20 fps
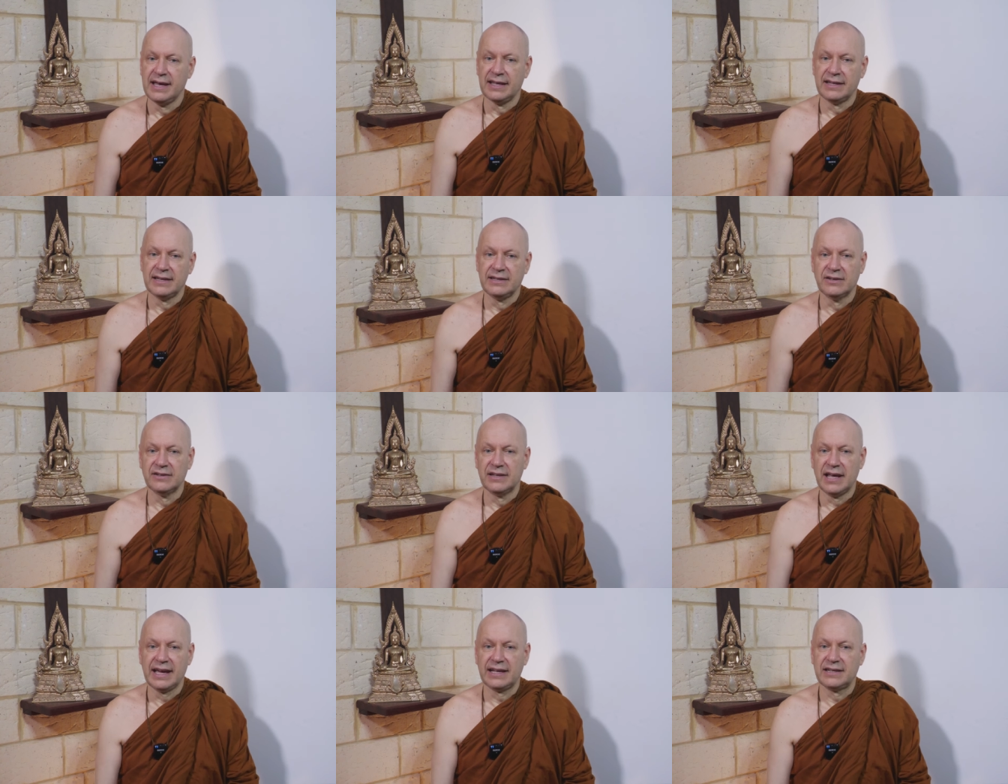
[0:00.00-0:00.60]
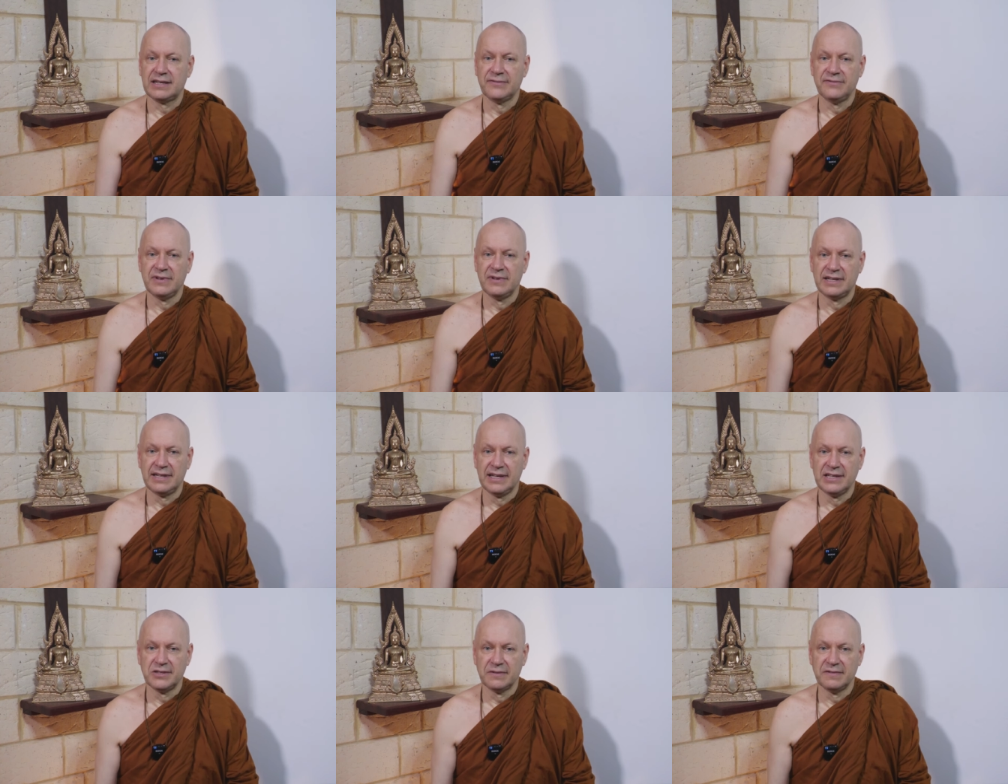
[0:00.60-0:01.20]
You know, the
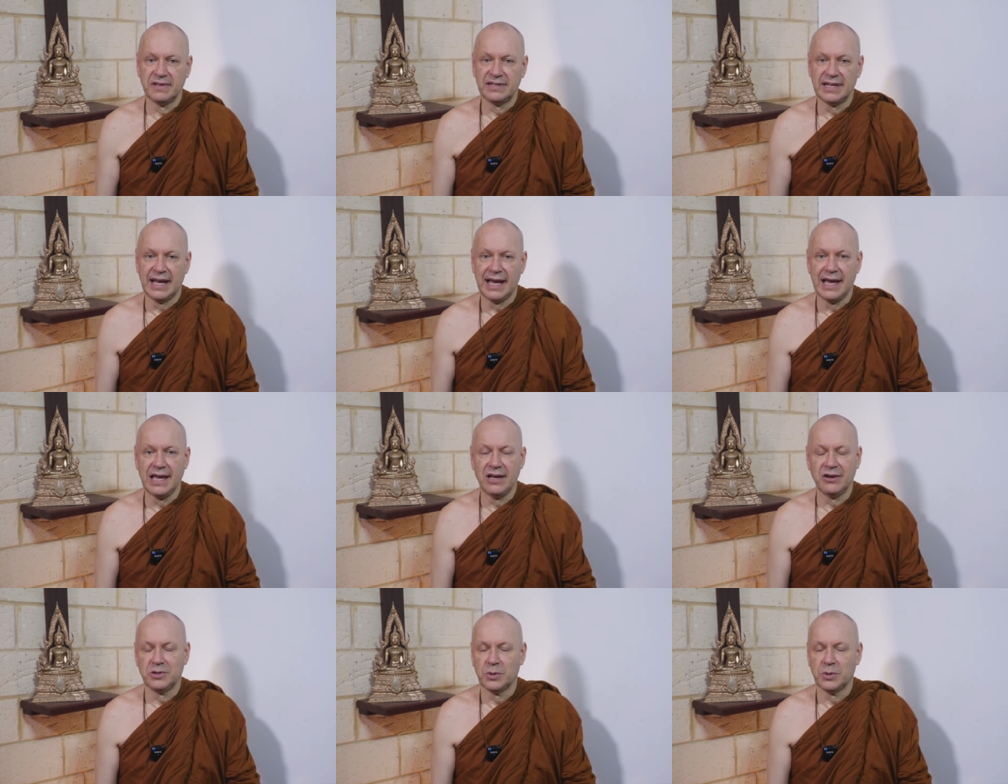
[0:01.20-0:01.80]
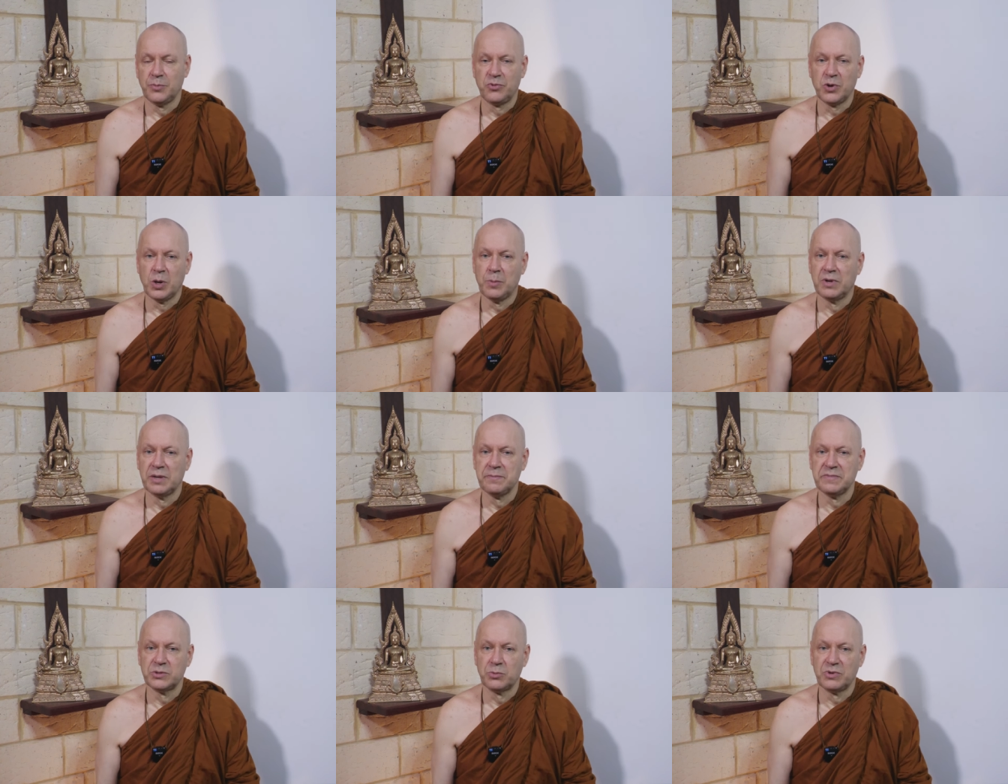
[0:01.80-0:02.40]
activities of the day or the
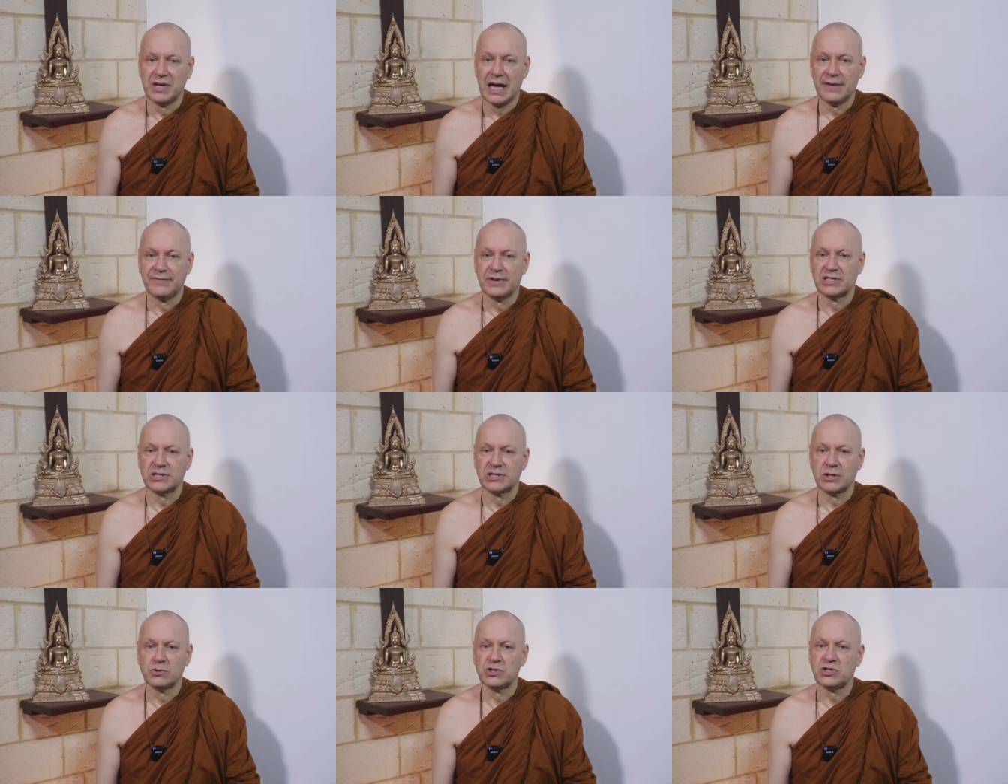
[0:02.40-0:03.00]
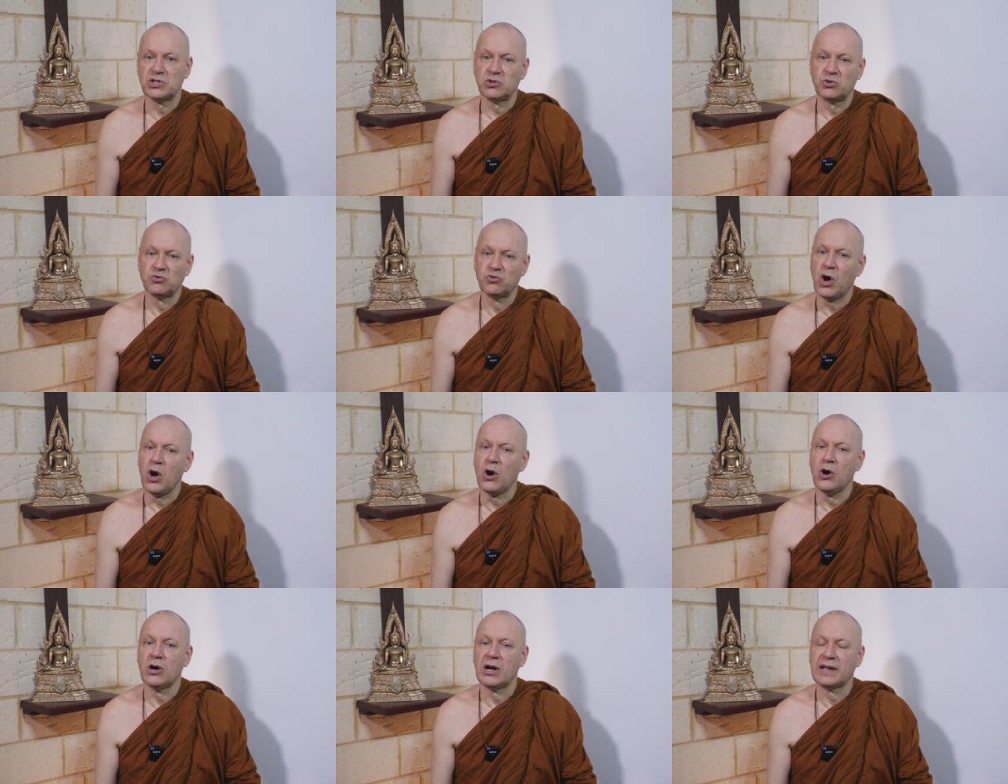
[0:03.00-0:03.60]
problems we have are so
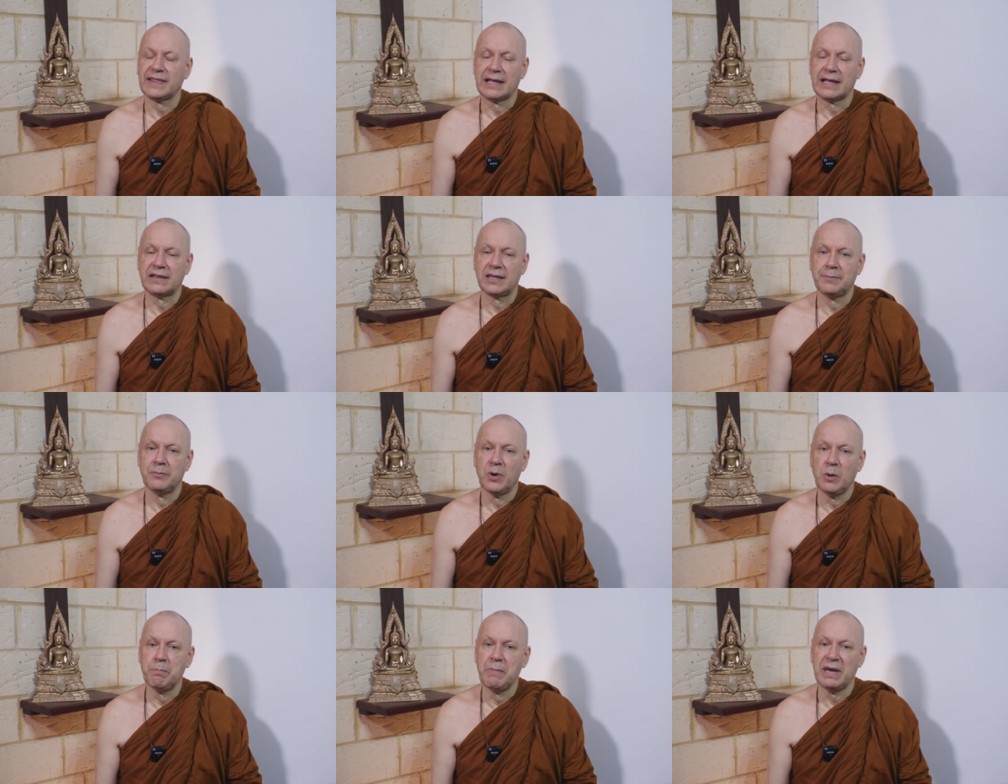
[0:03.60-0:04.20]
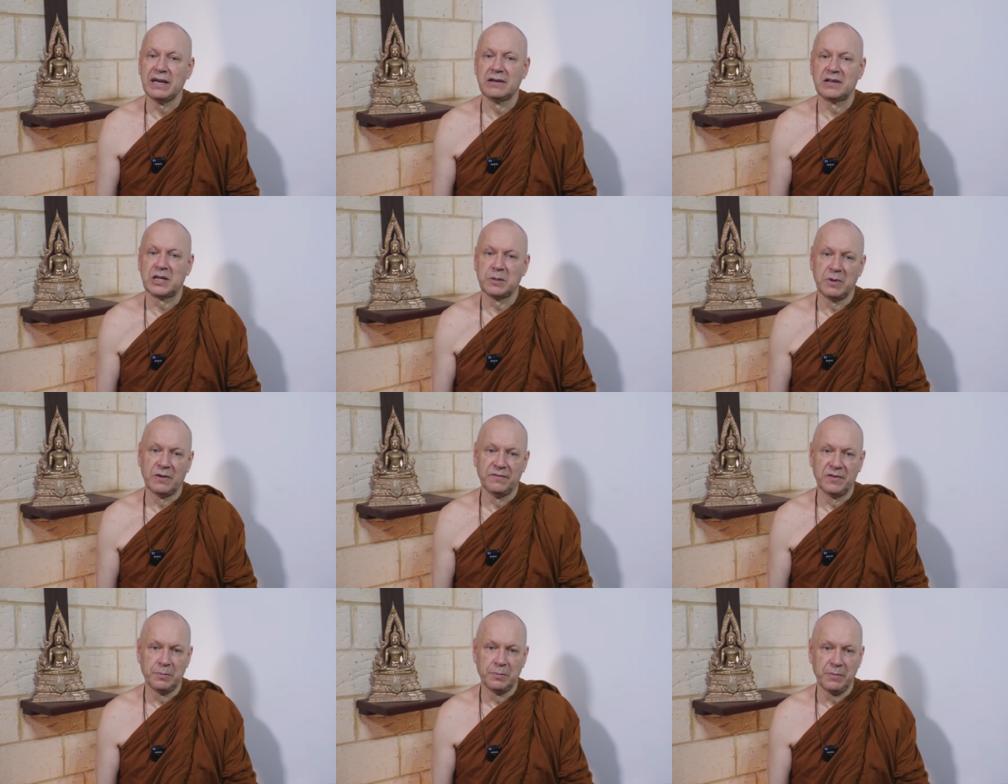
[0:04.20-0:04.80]
strong that the momentum
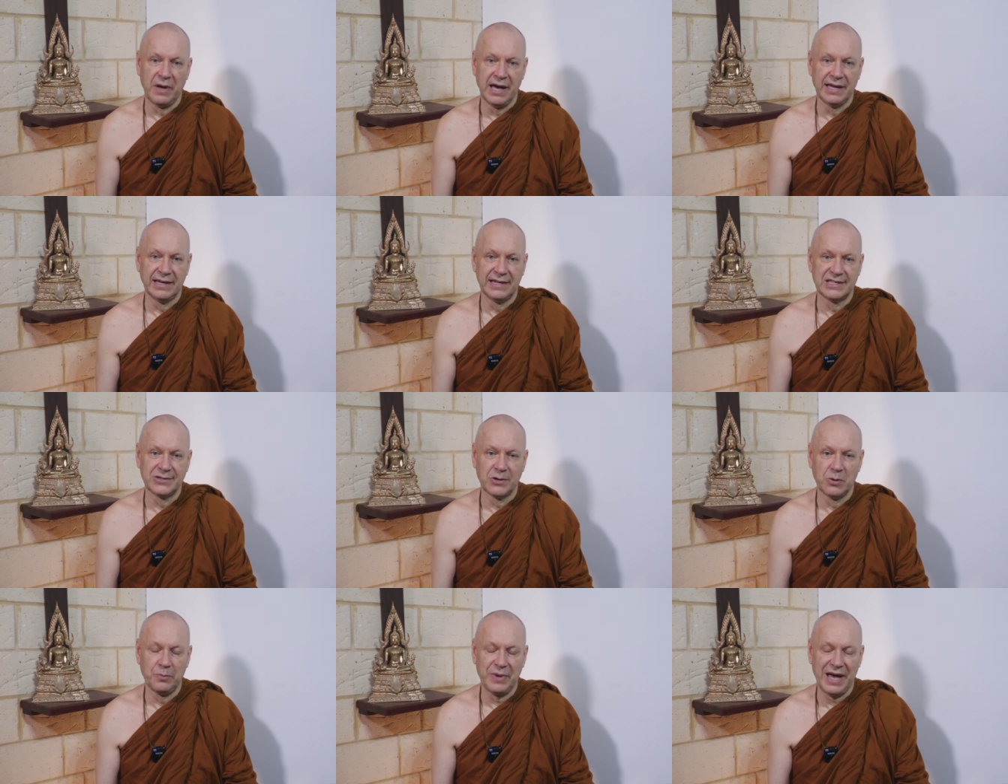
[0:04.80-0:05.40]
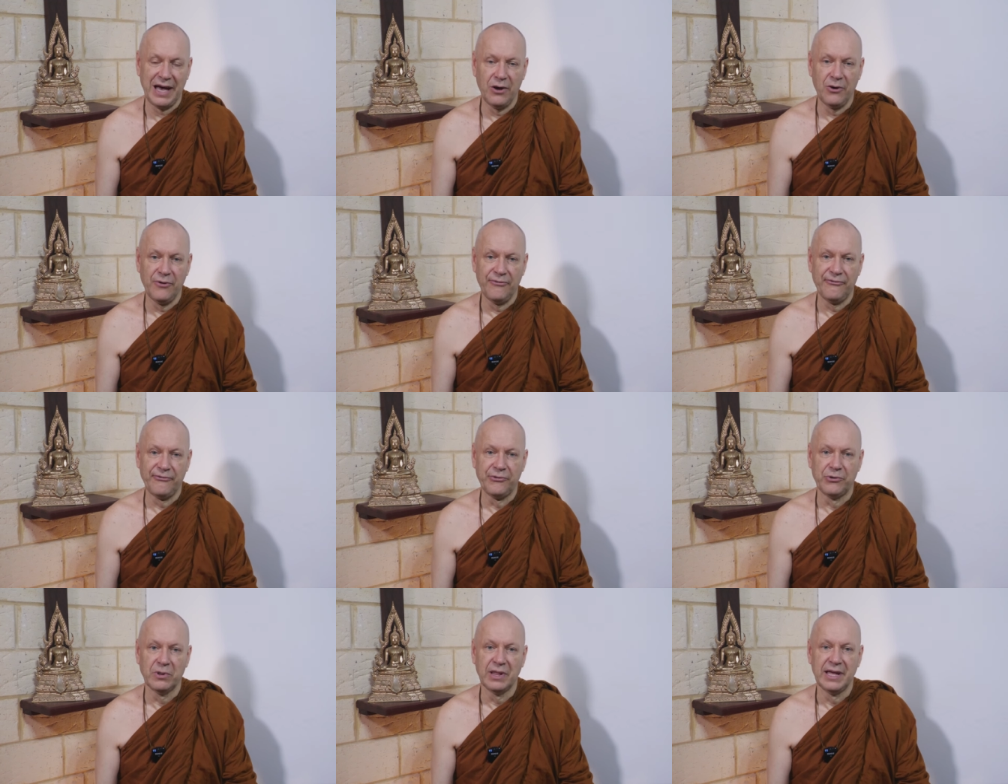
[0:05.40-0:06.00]
of the mind is so
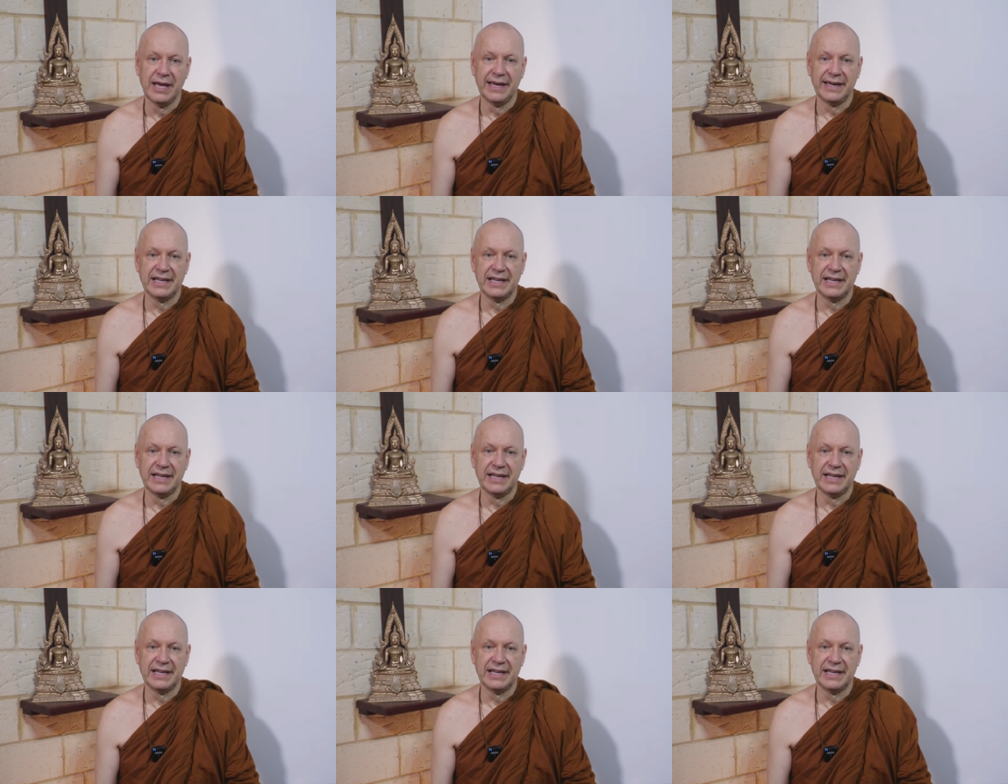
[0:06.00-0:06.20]
powerful,